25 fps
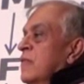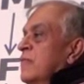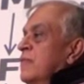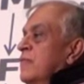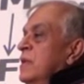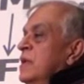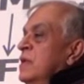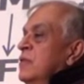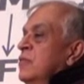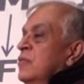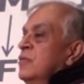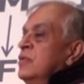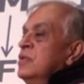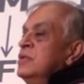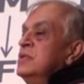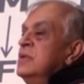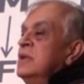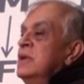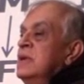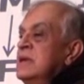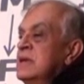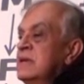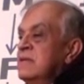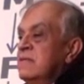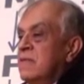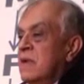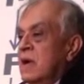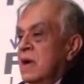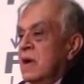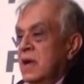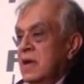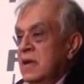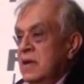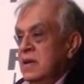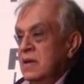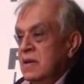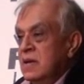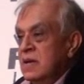of being originally
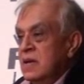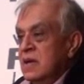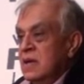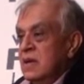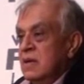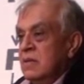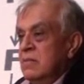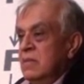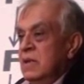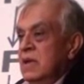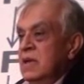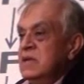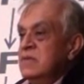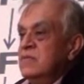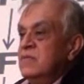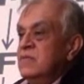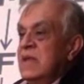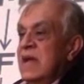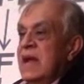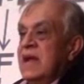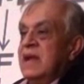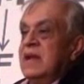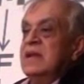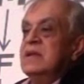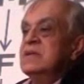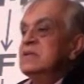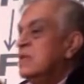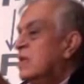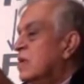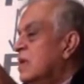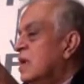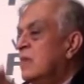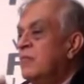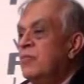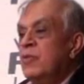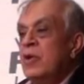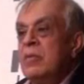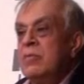divine means that is not
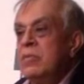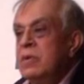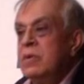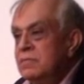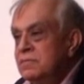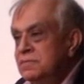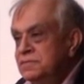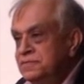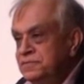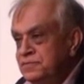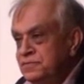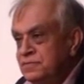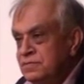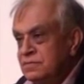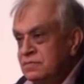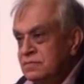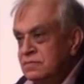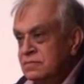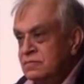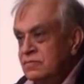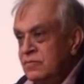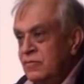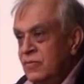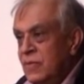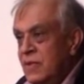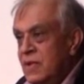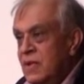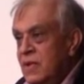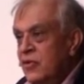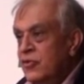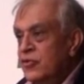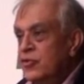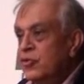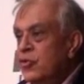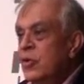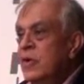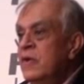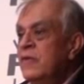our problem.
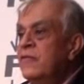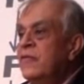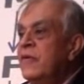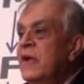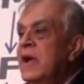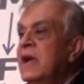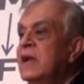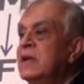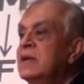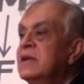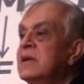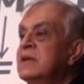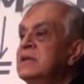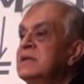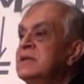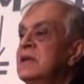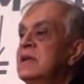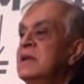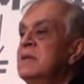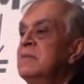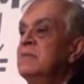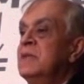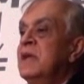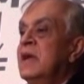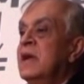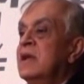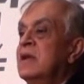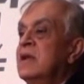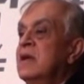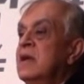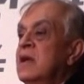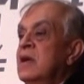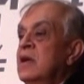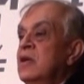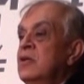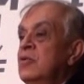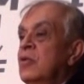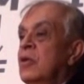So in fact, I tell him
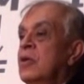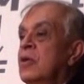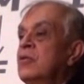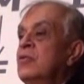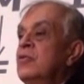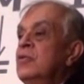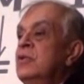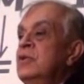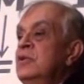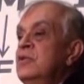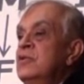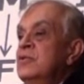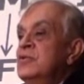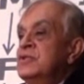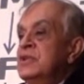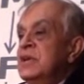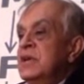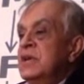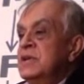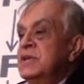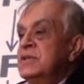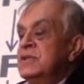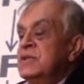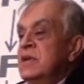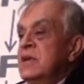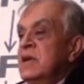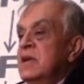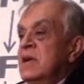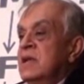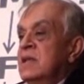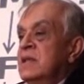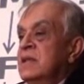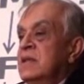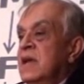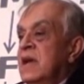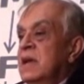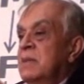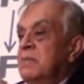that your good news is
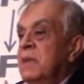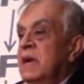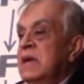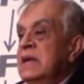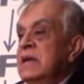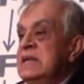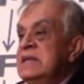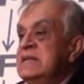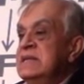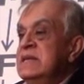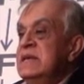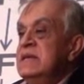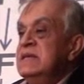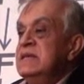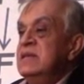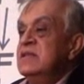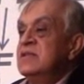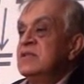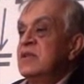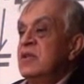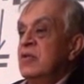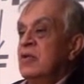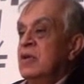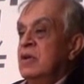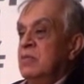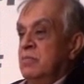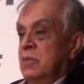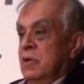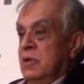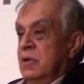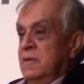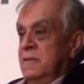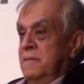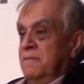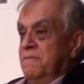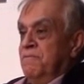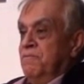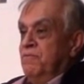that my disease is
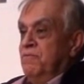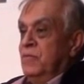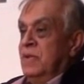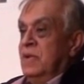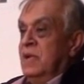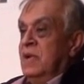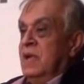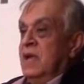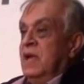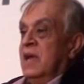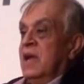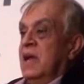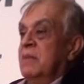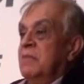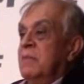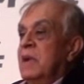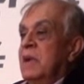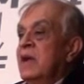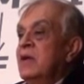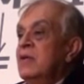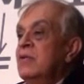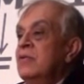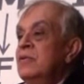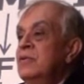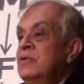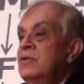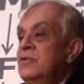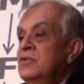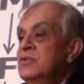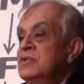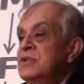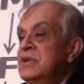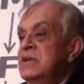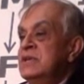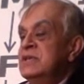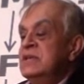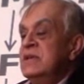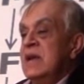curable, and my good
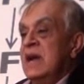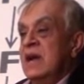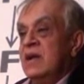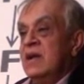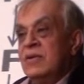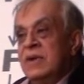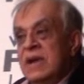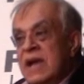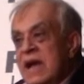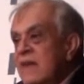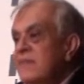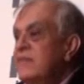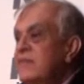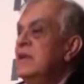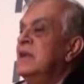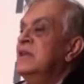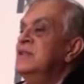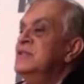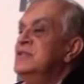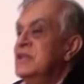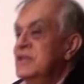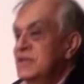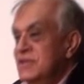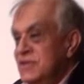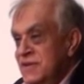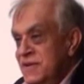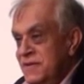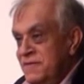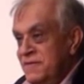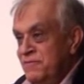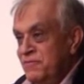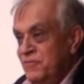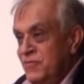news is that I don't have that disease.